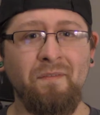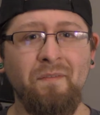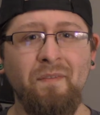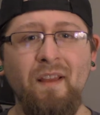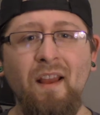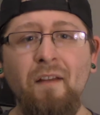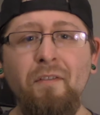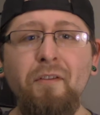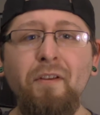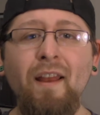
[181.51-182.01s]

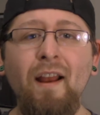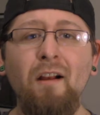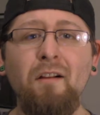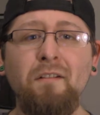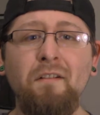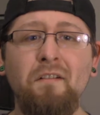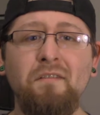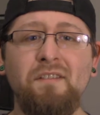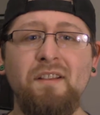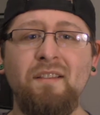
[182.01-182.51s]
The other
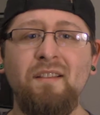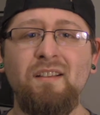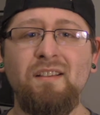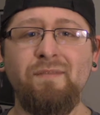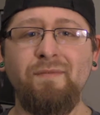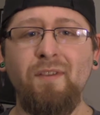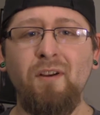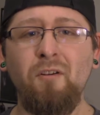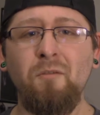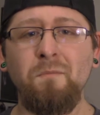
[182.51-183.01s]
characters in
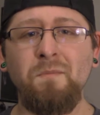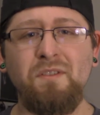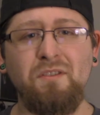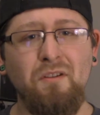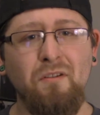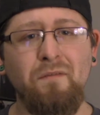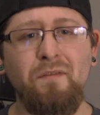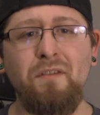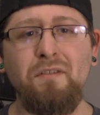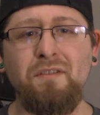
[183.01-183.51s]
this film
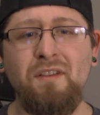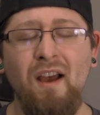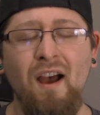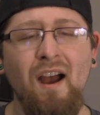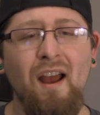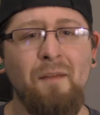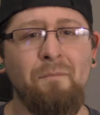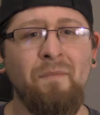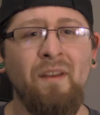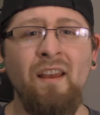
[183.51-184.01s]
serve their
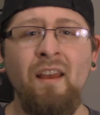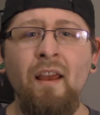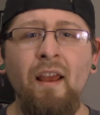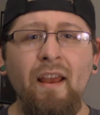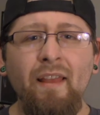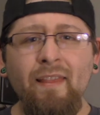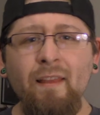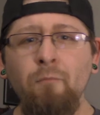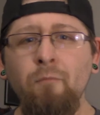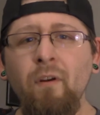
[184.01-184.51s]
time,
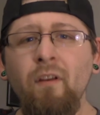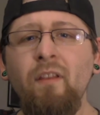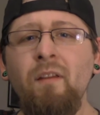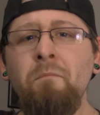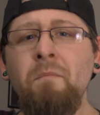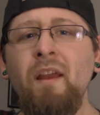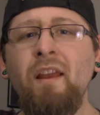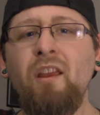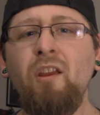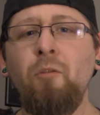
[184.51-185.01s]
and they really
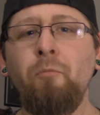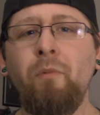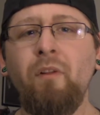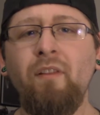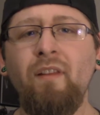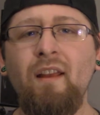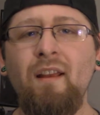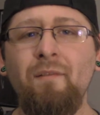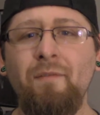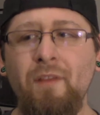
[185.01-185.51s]
make you
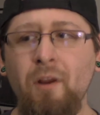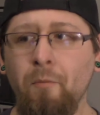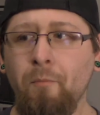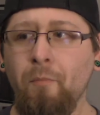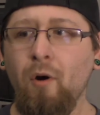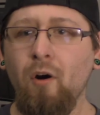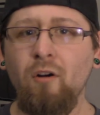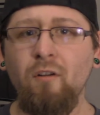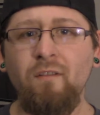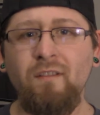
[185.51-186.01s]
believe they're
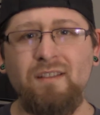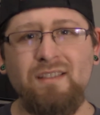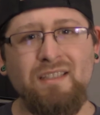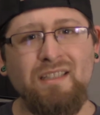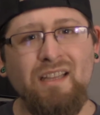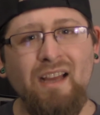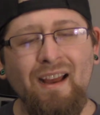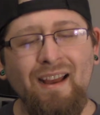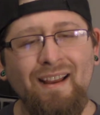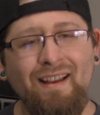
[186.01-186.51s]
part of this
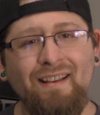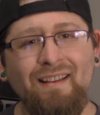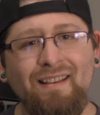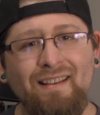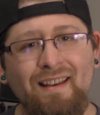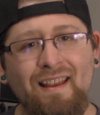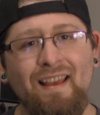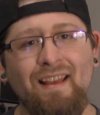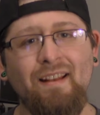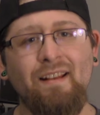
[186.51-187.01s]

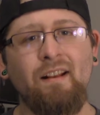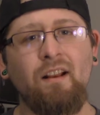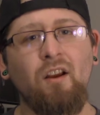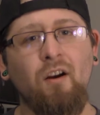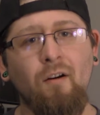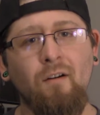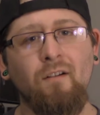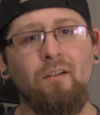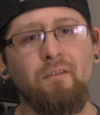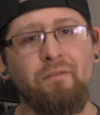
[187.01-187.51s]
tight-knit
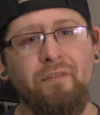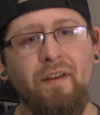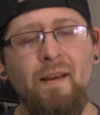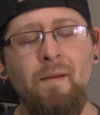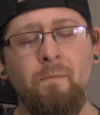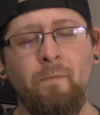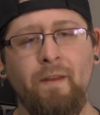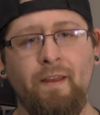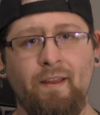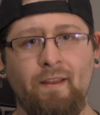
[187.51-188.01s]
Carter
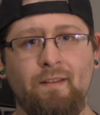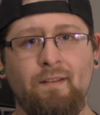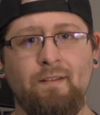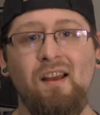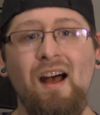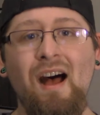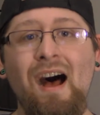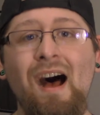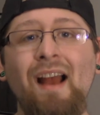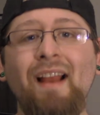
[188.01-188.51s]
family.
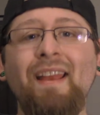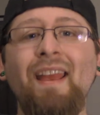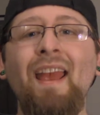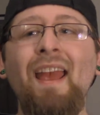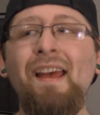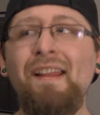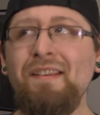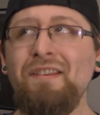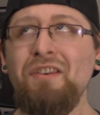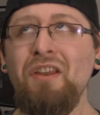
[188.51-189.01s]
I
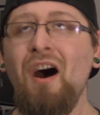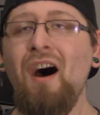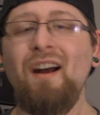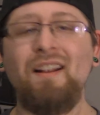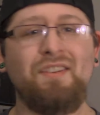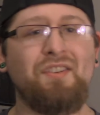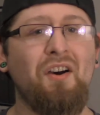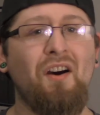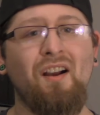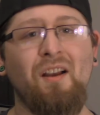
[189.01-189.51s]
can't
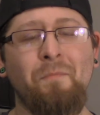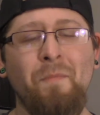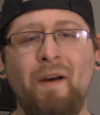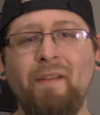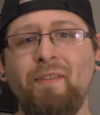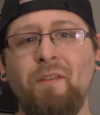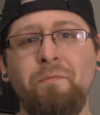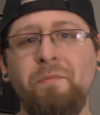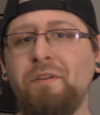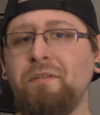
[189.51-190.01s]
not talk
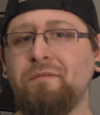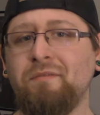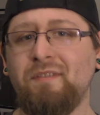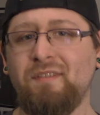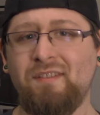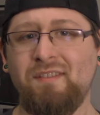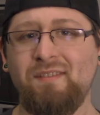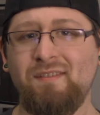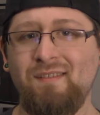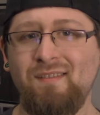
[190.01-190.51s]
about the
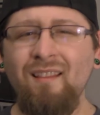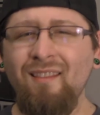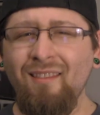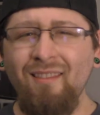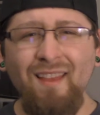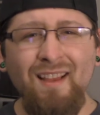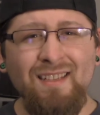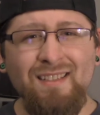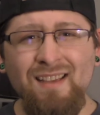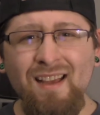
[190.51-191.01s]
mutants.
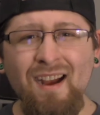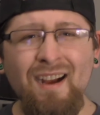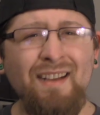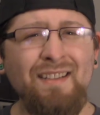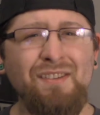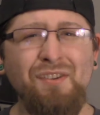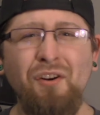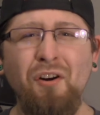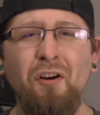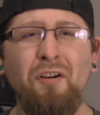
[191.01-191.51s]
These
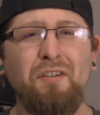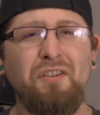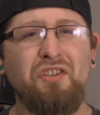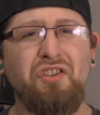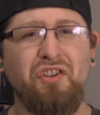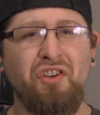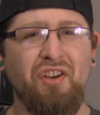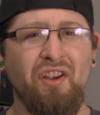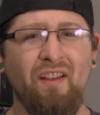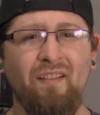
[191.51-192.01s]
guys are
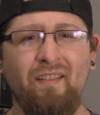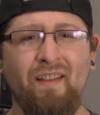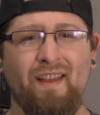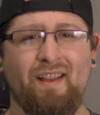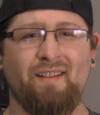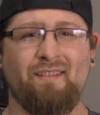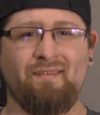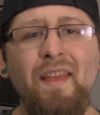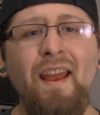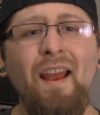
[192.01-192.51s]

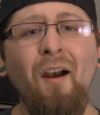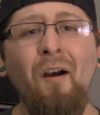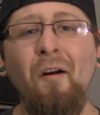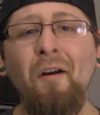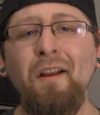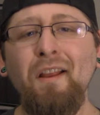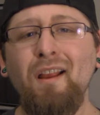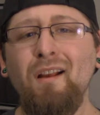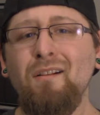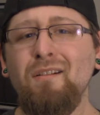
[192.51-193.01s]
chilling. They
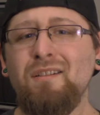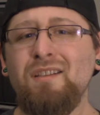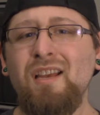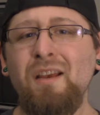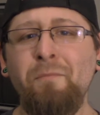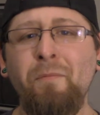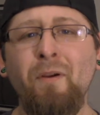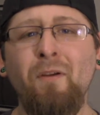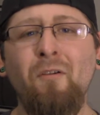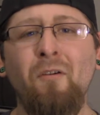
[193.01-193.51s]
aren't your
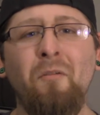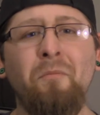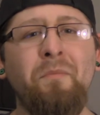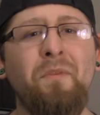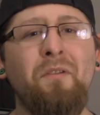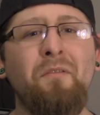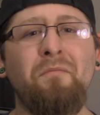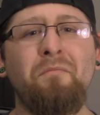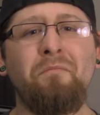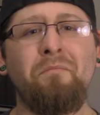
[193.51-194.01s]
typical
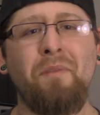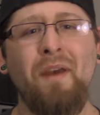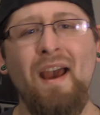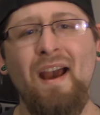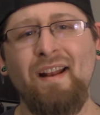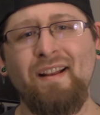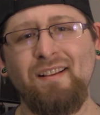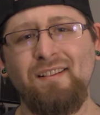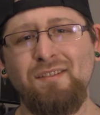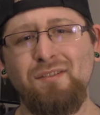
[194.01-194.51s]
mutant
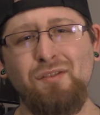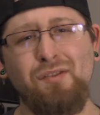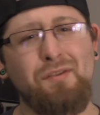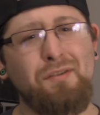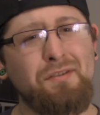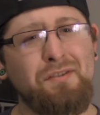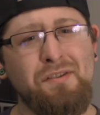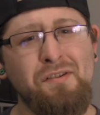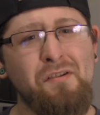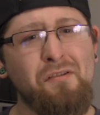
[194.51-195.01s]
baddies.
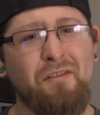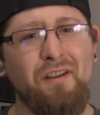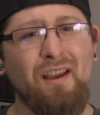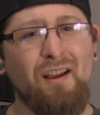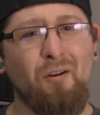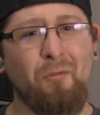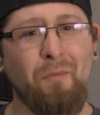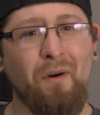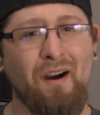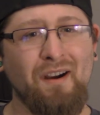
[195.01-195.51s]
There's no
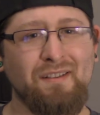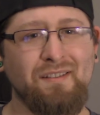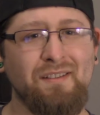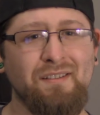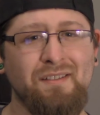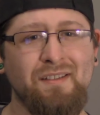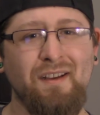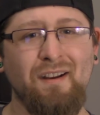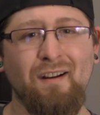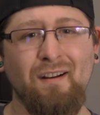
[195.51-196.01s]
giggle
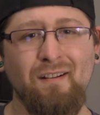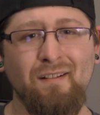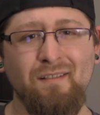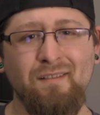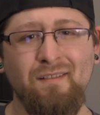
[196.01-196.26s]
boxes here.